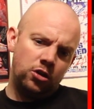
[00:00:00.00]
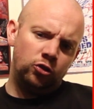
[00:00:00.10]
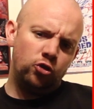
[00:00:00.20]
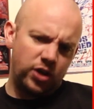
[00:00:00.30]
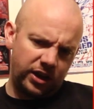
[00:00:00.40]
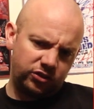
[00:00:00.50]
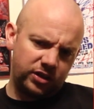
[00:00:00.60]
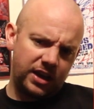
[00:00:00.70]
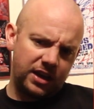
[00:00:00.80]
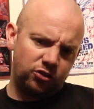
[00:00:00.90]
Lou
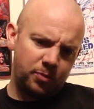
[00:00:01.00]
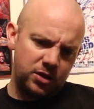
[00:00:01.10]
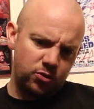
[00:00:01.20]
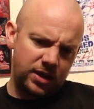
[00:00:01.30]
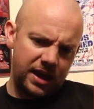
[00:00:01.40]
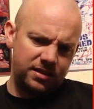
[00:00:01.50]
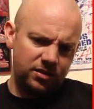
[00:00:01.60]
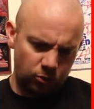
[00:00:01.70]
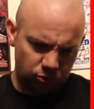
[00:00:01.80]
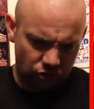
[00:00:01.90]
Nixon against Michael
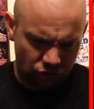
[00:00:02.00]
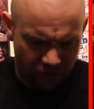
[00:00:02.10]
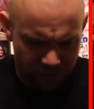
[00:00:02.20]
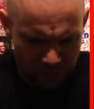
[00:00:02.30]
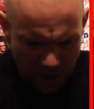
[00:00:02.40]
Caden. There was a sort of